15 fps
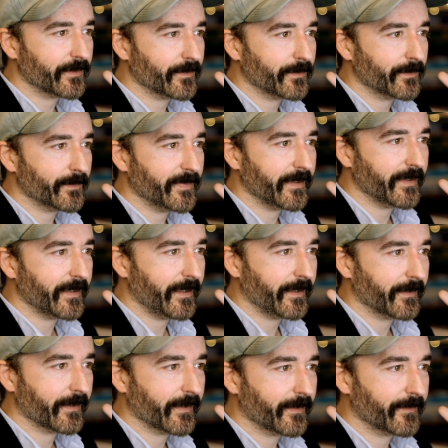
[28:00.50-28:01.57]

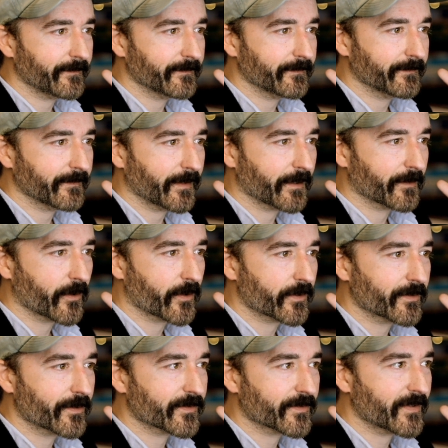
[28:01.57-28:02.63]
being a larger
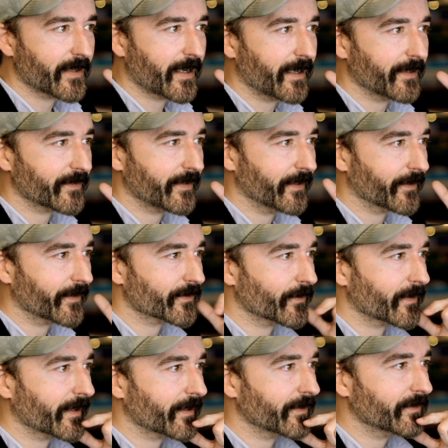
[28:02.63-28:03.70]
size here so that I
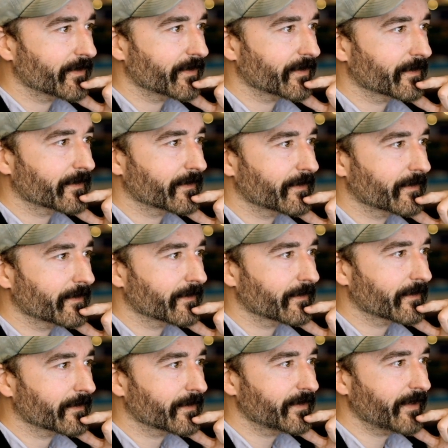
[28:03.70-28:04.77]
could
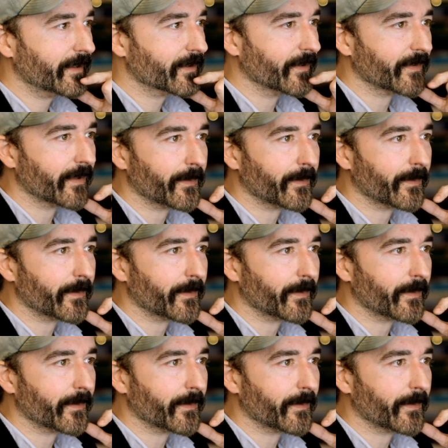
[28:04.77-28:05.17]
click on them.